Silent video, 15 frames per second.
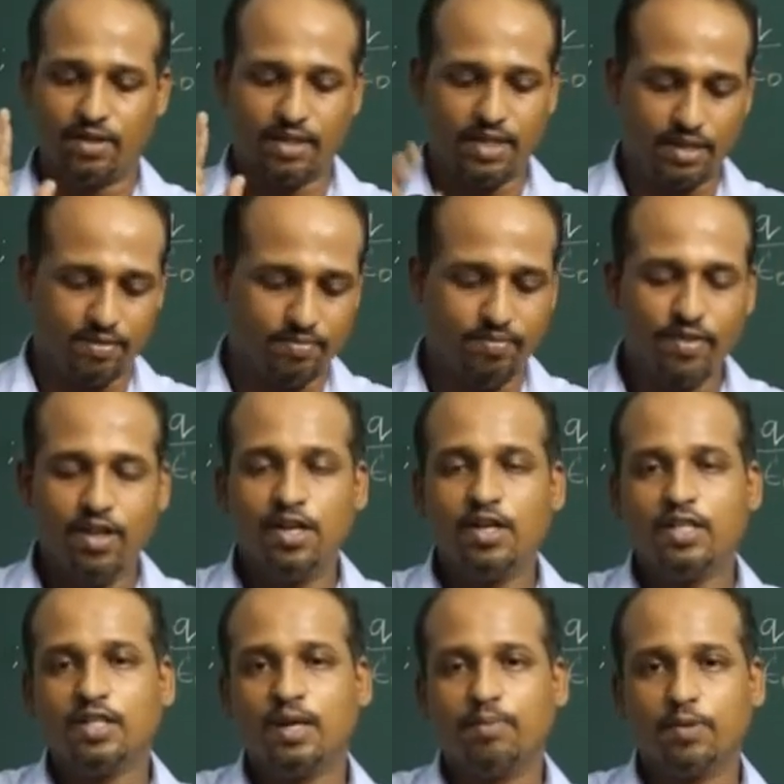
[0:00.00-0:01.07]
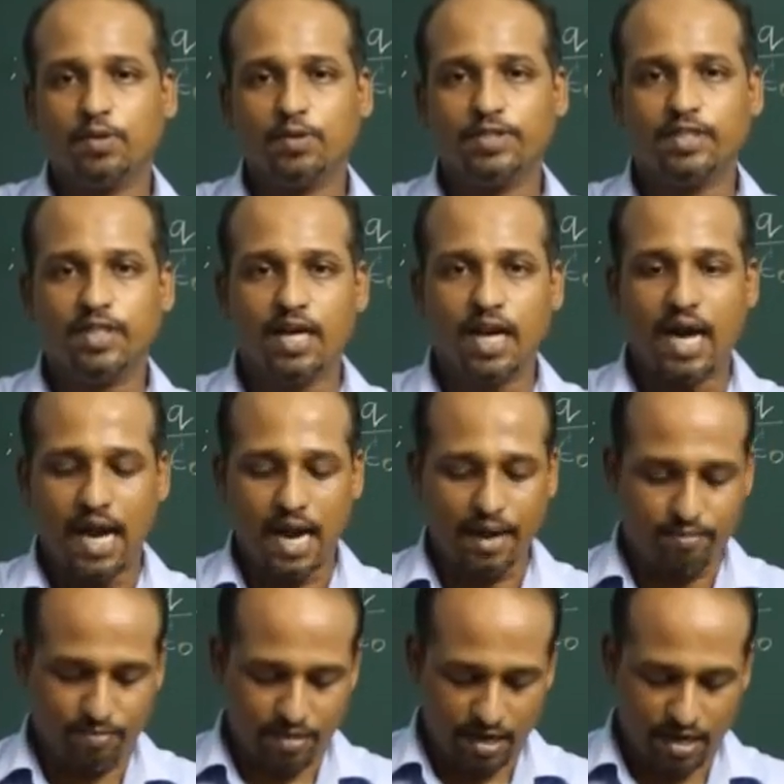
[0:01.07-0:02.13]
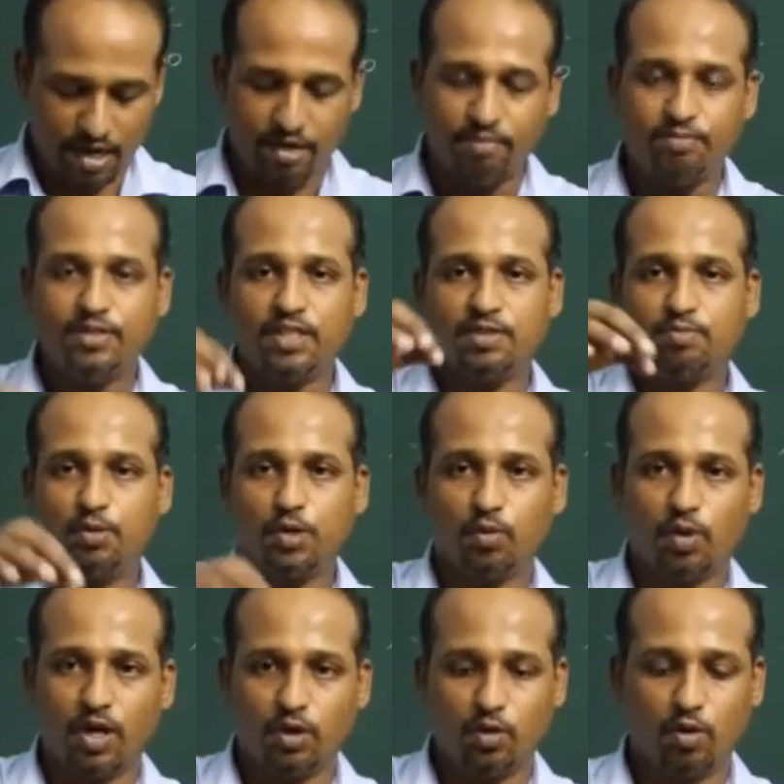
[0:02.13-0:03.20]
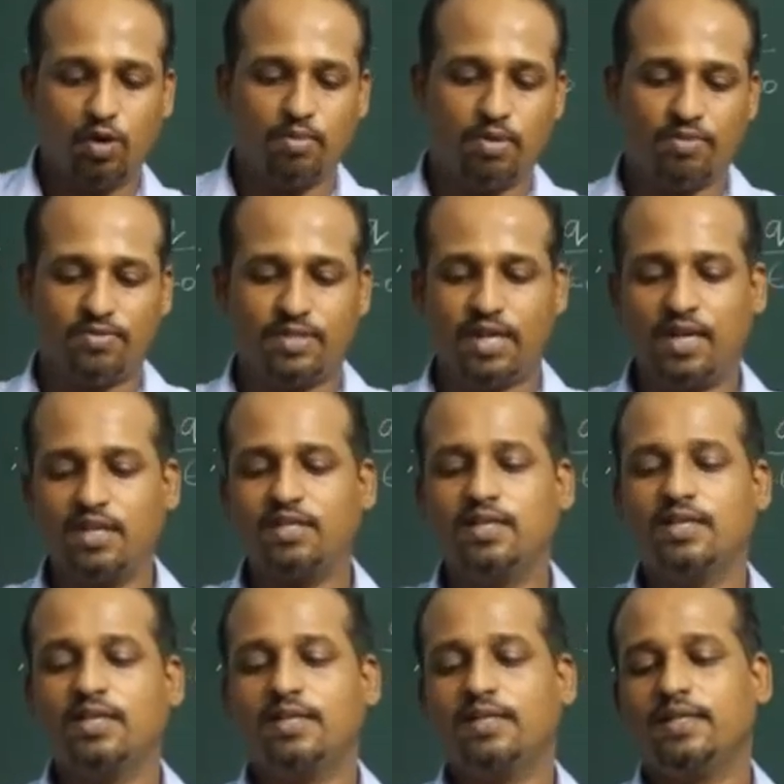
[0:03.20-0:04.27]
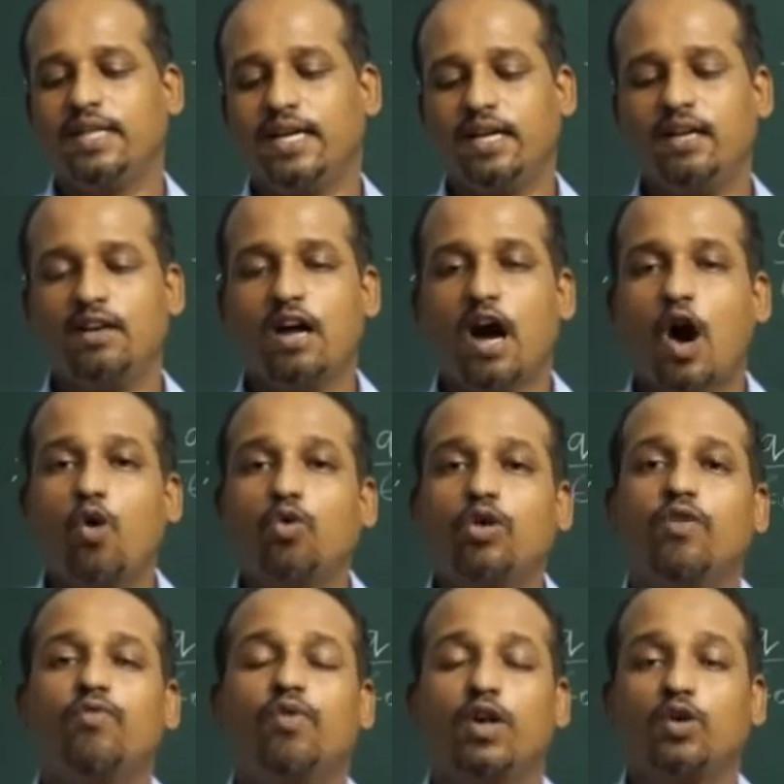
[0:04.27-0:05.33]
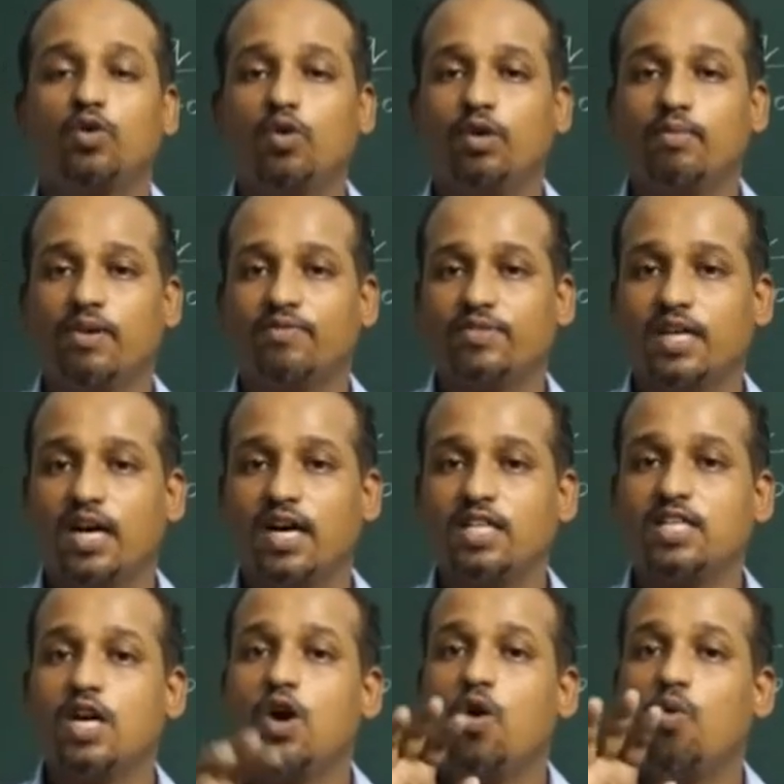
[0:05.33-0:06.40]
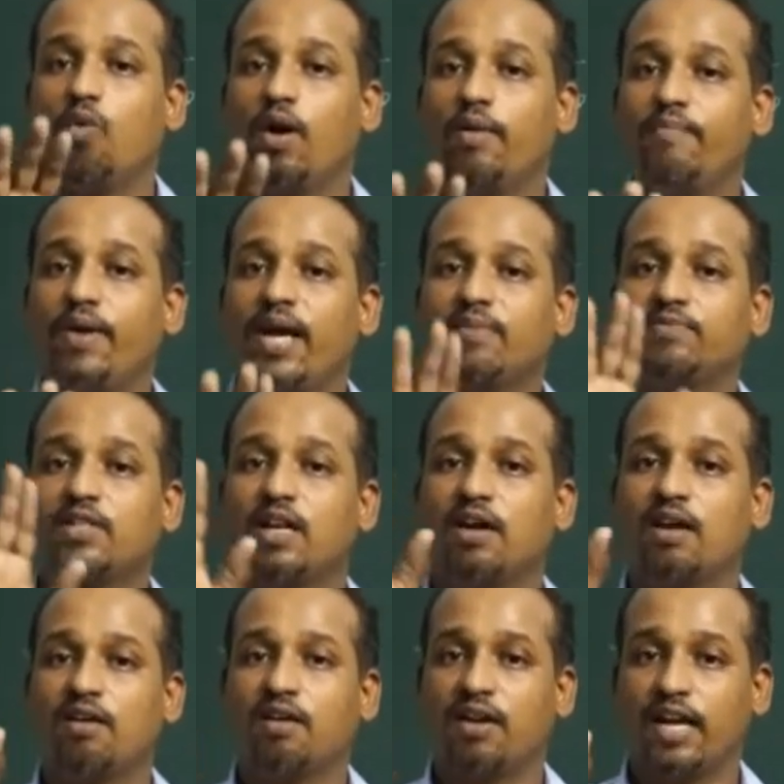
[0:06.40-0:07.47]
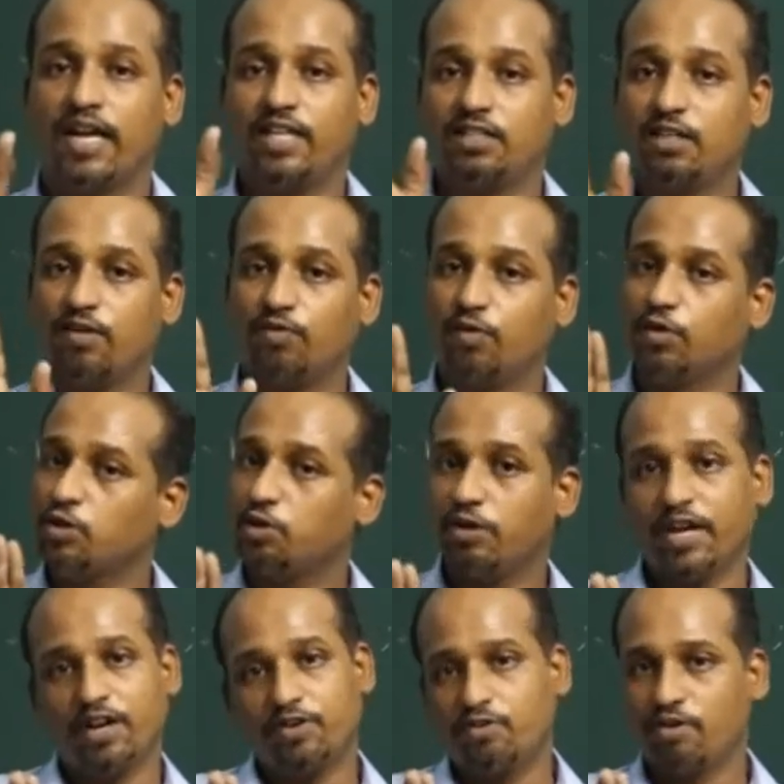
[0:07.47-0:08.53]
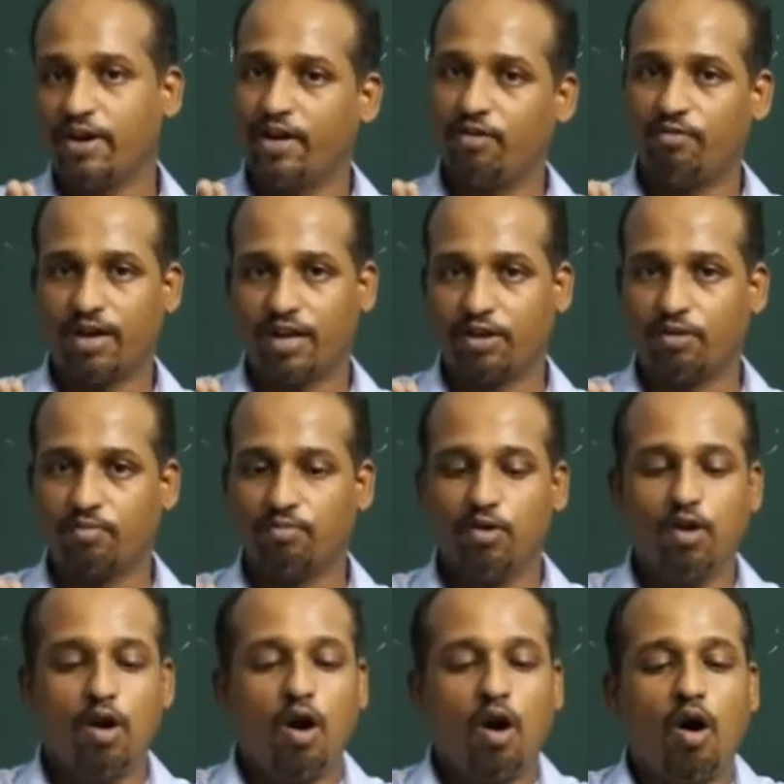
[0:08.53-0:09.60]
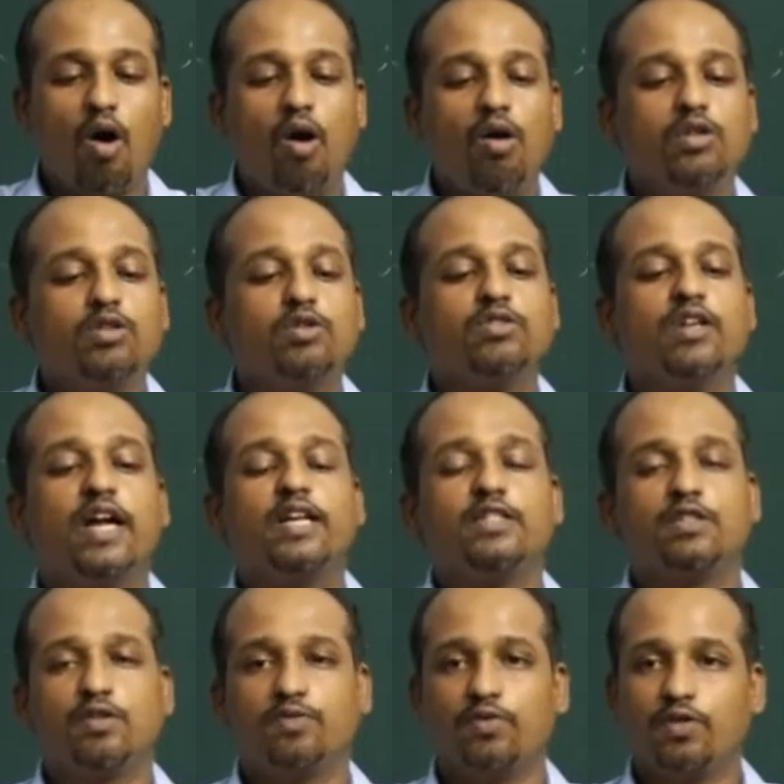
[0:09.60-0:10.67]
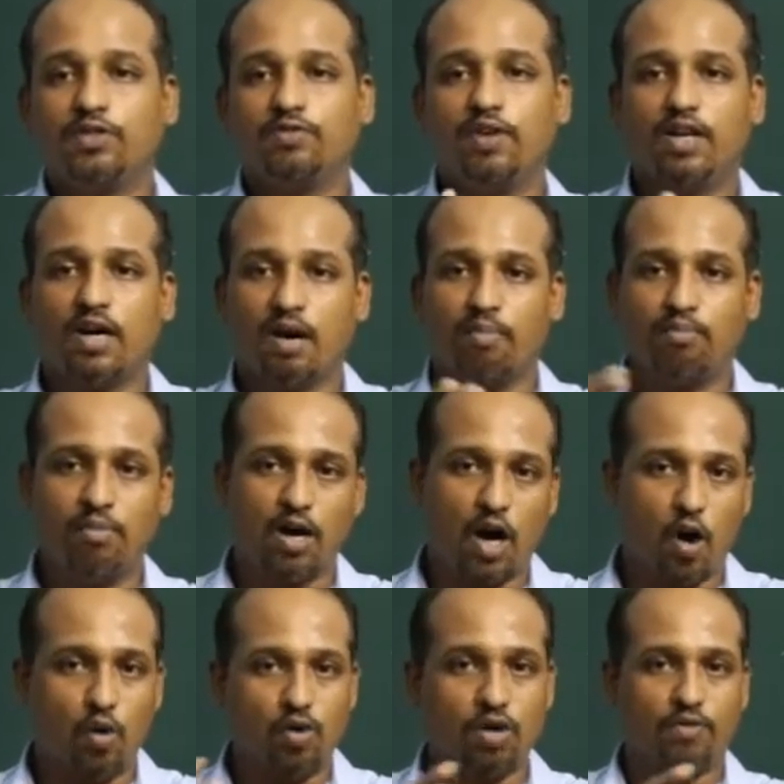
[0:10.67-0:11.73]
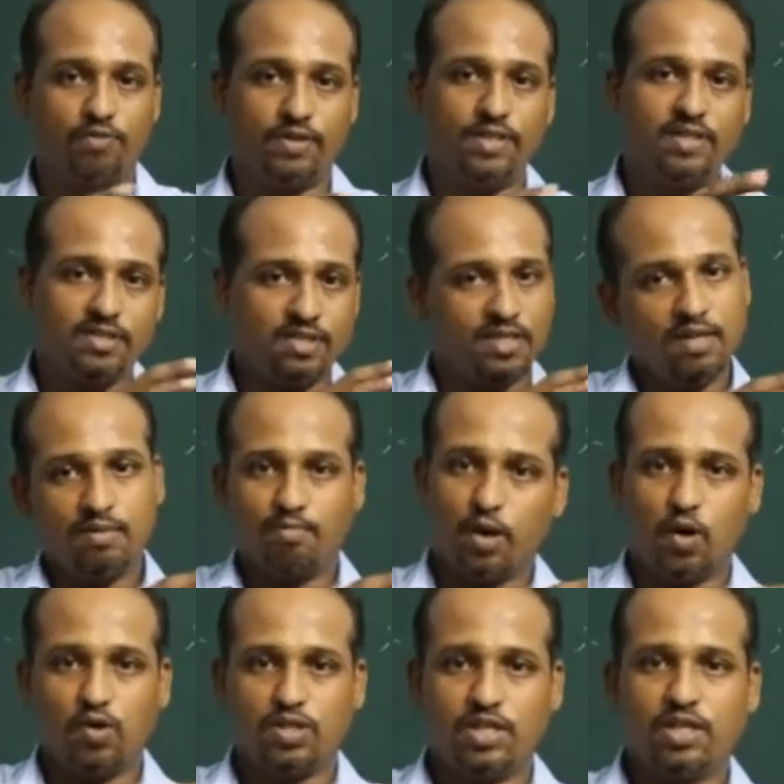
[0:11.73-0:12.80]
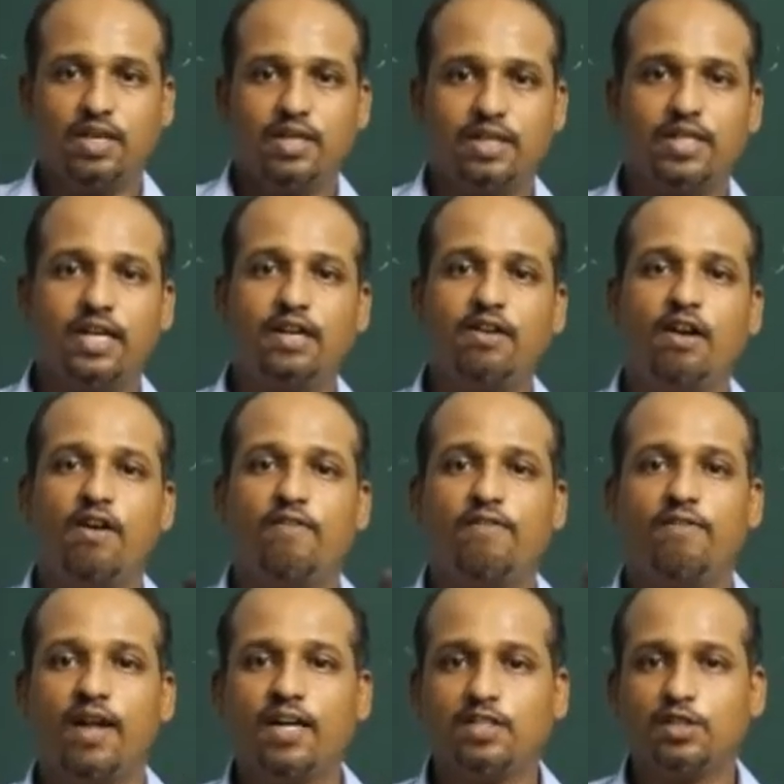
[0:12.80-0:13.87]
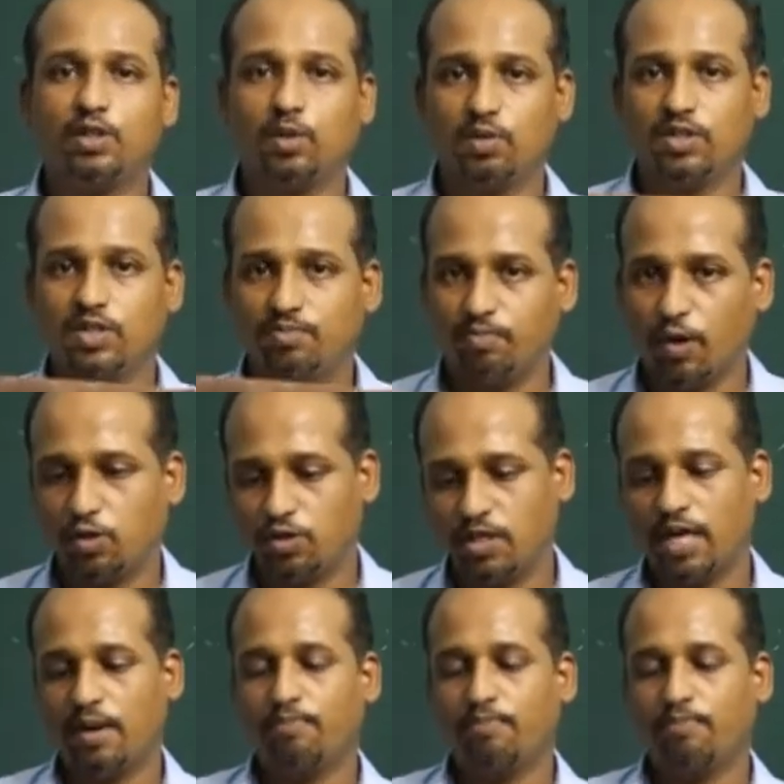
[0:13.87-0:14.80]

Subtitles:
Then suppose I've just put 1 coulomb of charge, then out of 1 coulomb of charge, 1 by epsilon naught lines of force you can draw in vacuum. All those lines of force will come out of this pouch, then flux through this pouch. A